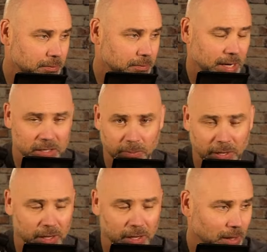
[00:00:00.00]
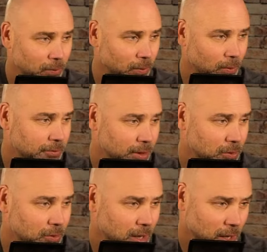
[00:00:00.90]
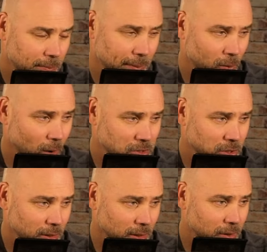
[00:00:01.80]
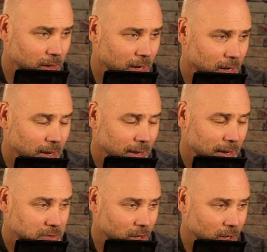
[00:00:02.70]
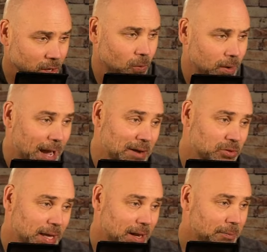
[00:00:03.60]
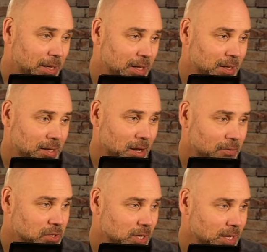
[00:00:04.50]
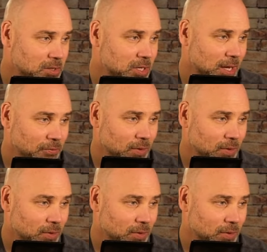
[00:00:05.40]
Today's Monday, by the way, for those maybe watching later. So after that, I mean, it obviously gets tough.